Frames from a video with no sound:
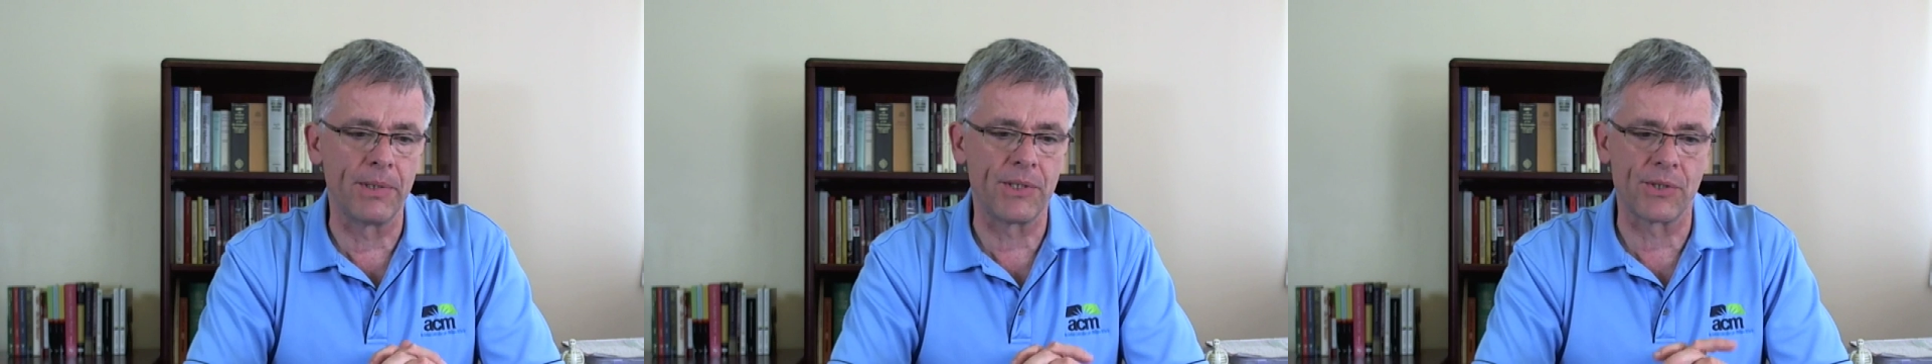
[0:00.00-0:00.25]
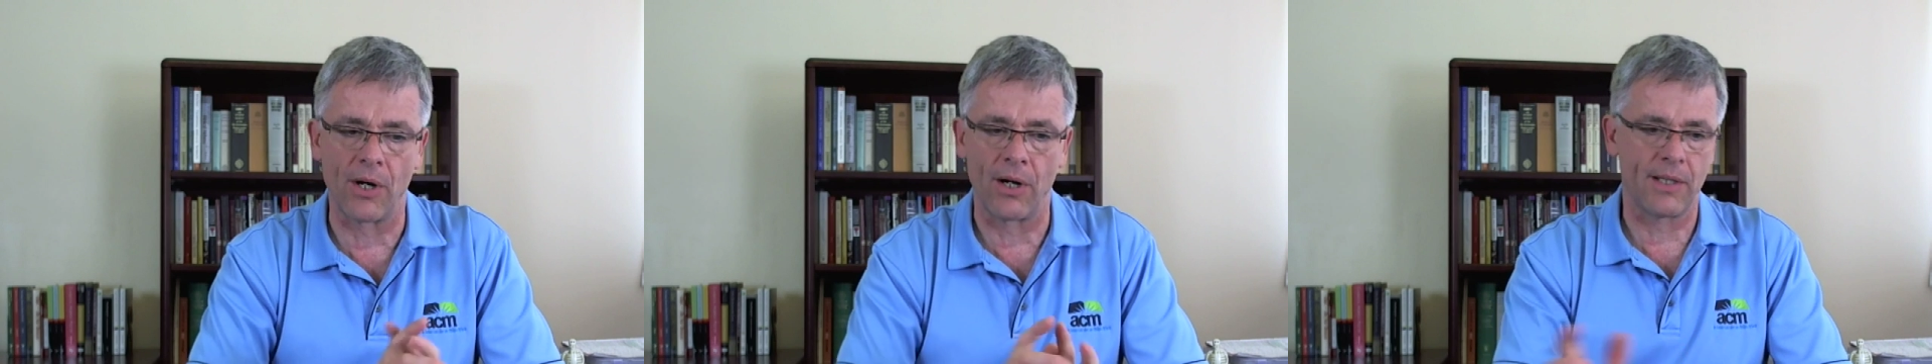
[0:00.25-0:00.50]

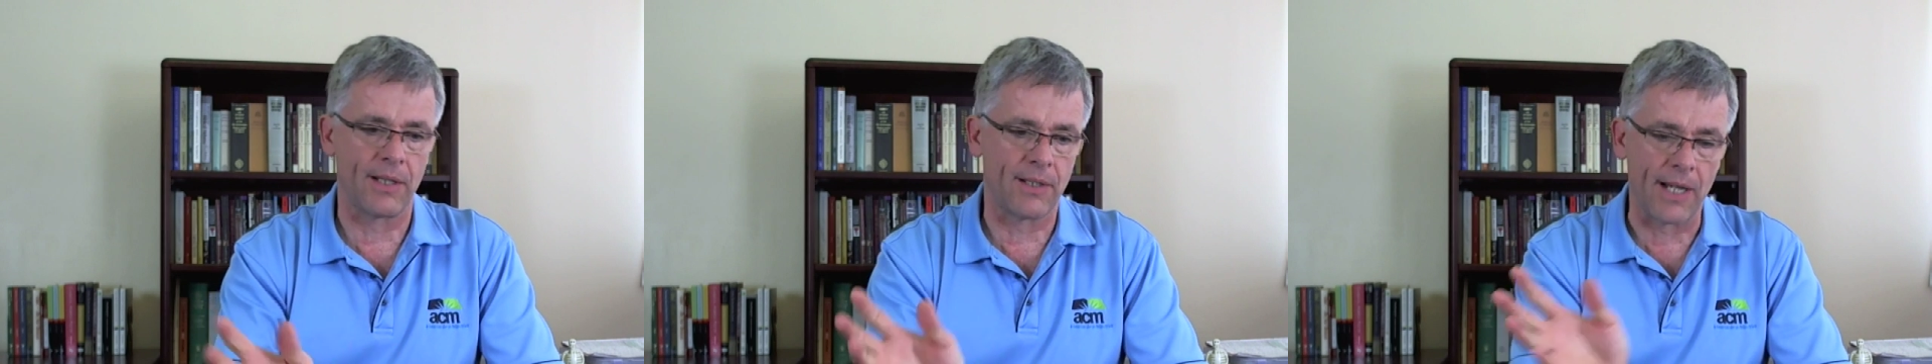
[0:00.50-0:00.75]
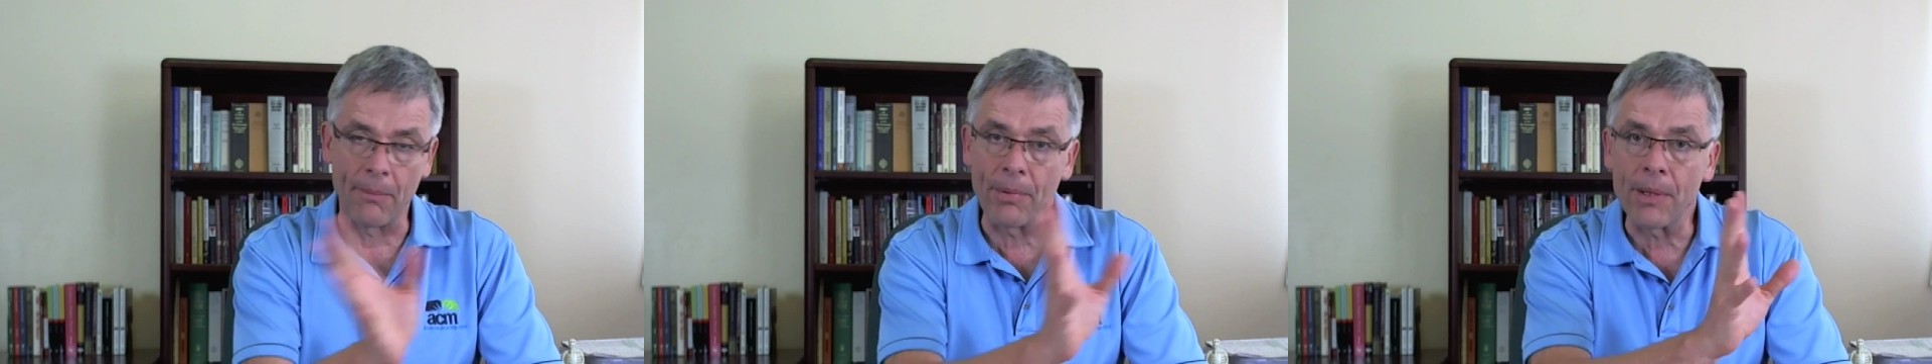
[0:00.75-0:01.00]
start at the
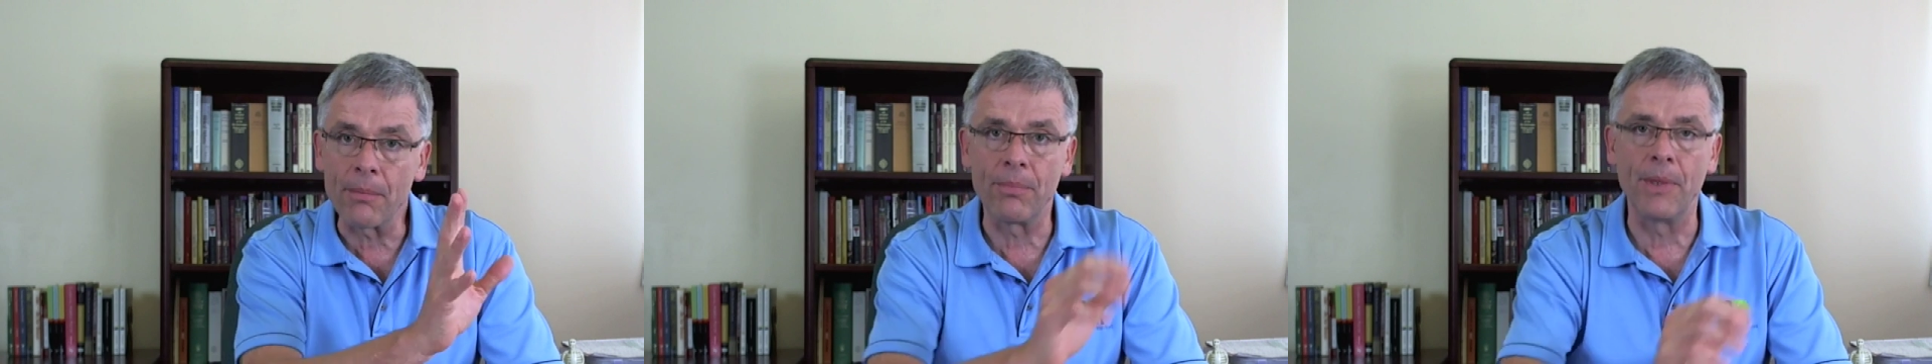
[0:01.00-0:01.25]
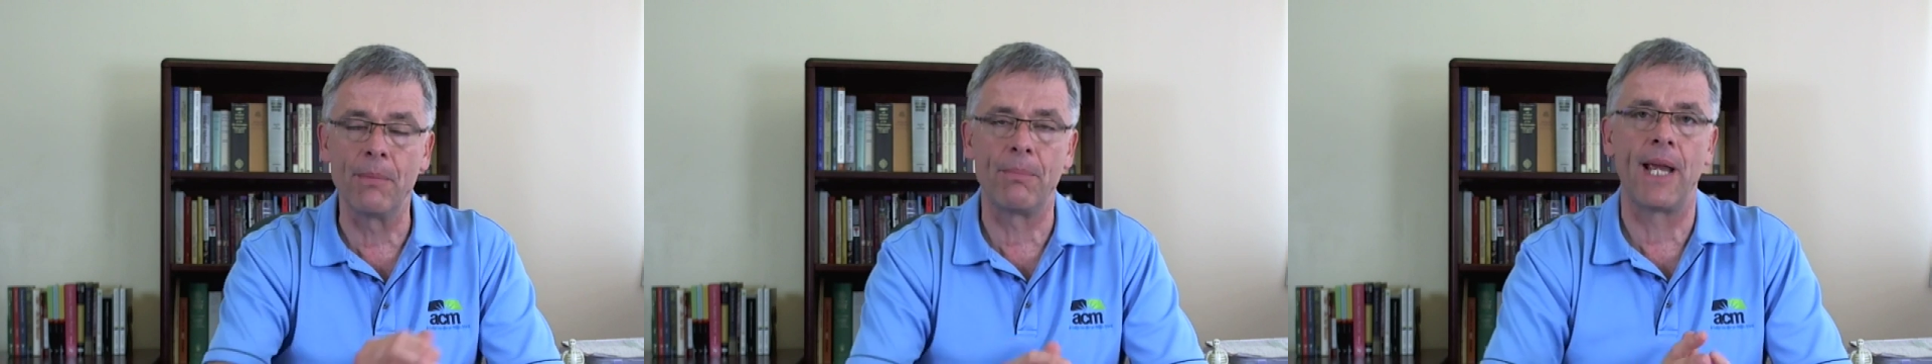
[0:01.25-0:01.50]
top of the,
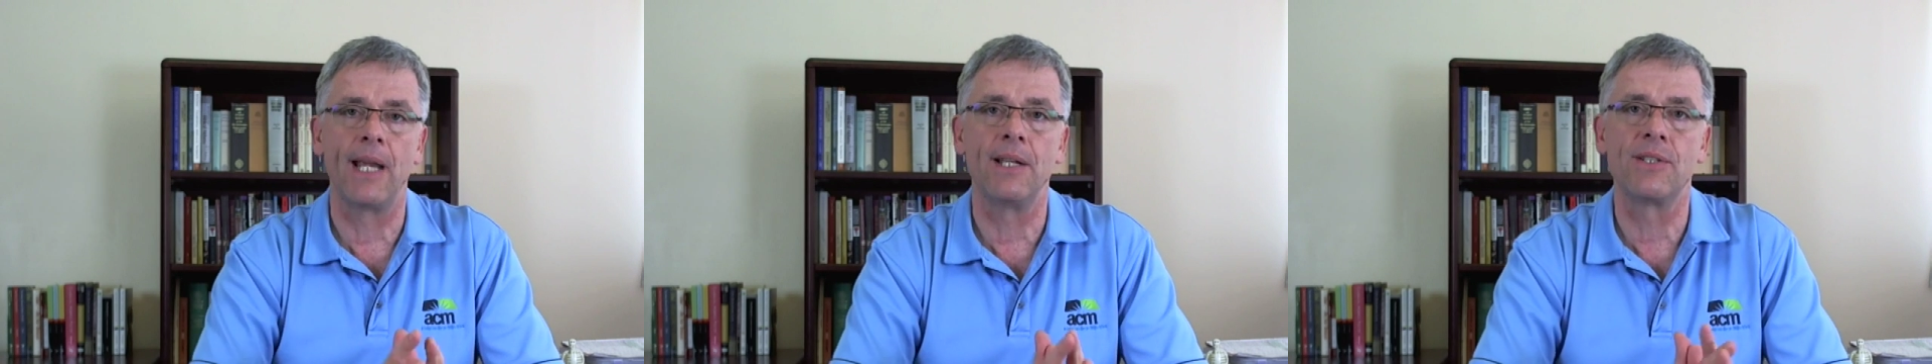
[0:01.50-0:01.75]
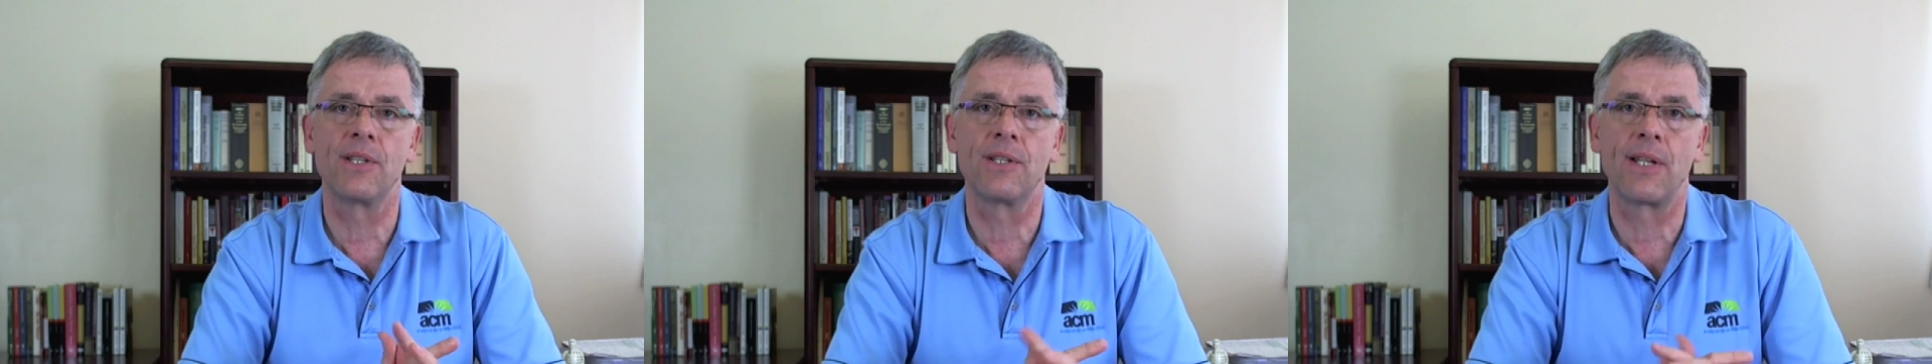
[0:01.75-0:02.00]
the
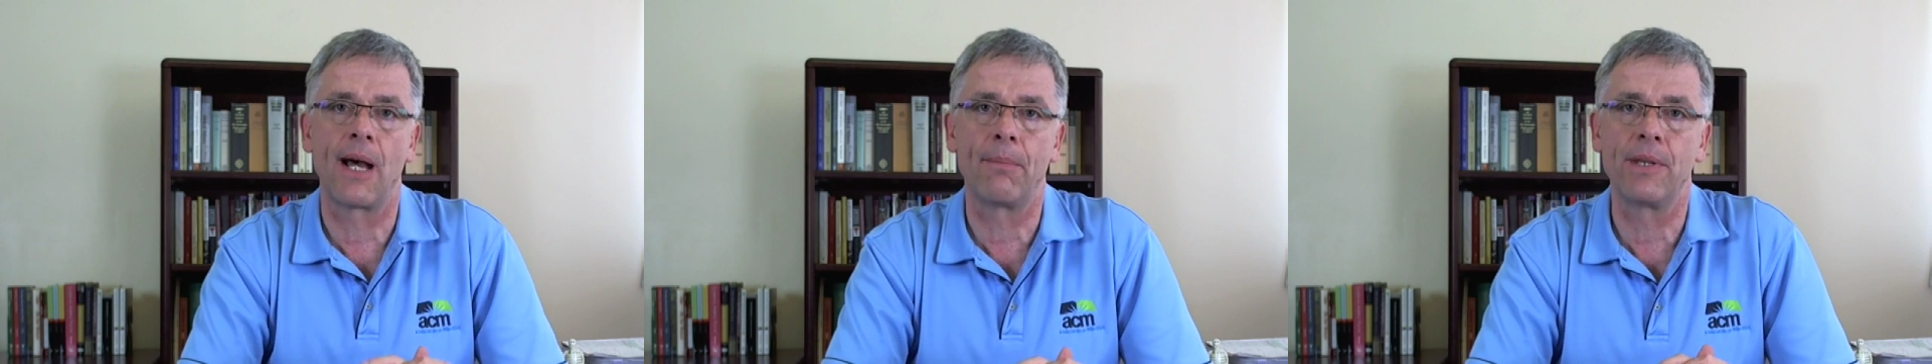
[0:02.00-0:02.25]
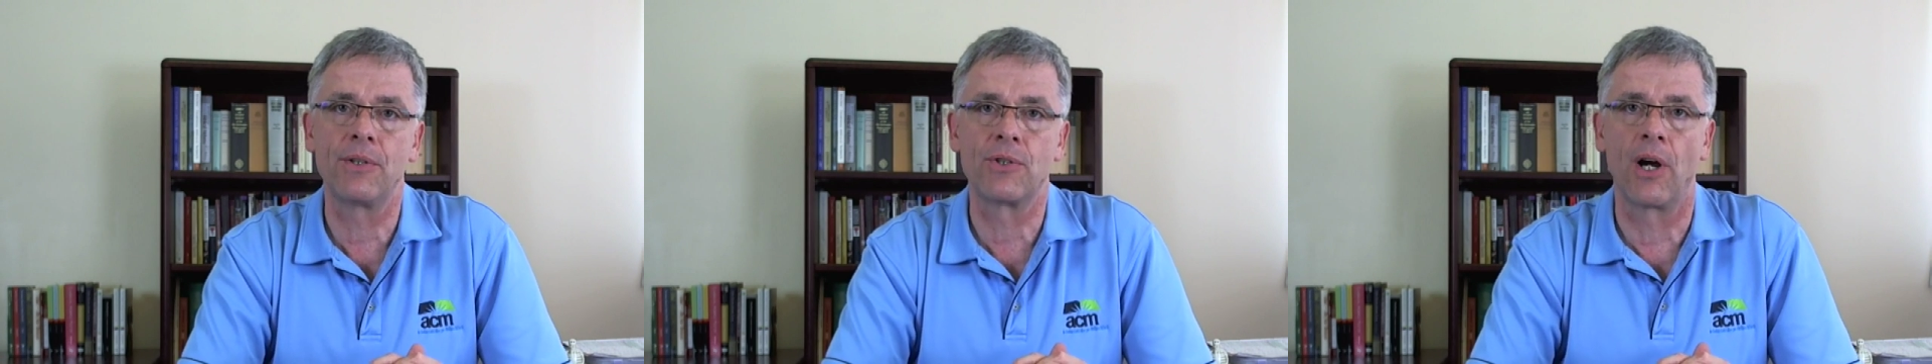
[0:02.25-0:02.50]
page, the top
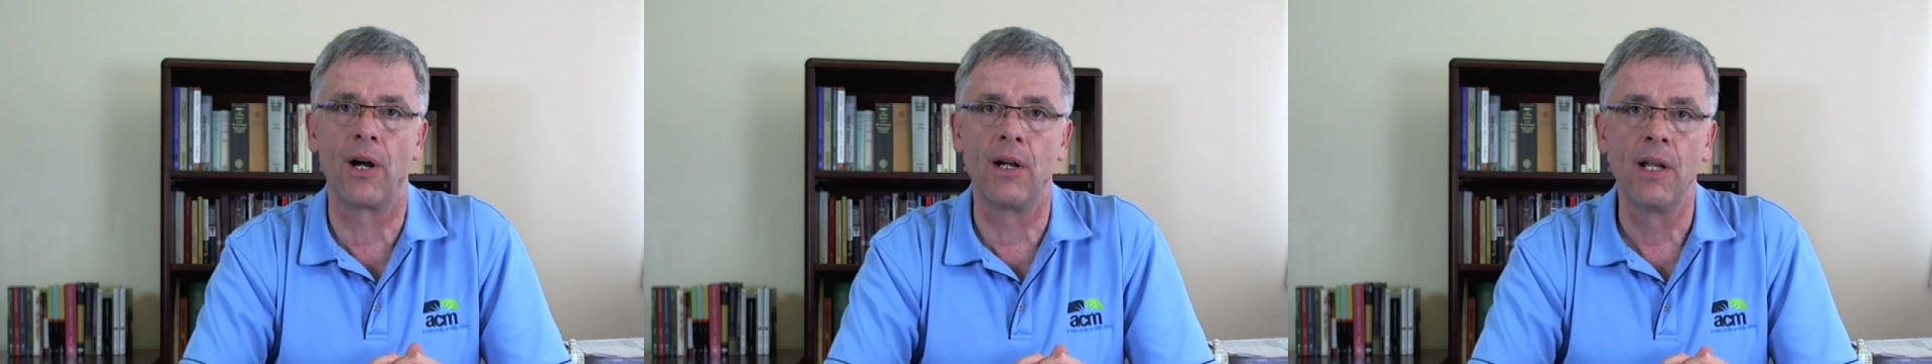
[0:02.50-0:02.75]
of the chart,